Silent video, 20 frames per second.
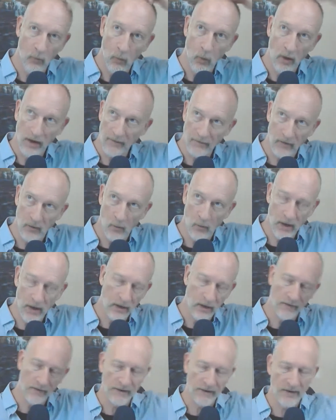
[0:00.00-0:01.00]
whatever the one
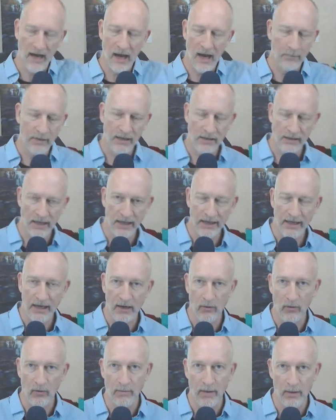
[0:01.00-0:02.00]
on the top is, I
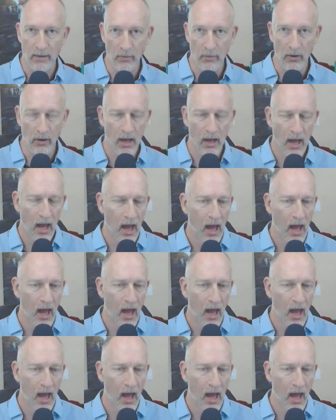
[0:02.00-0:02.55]
can't remember.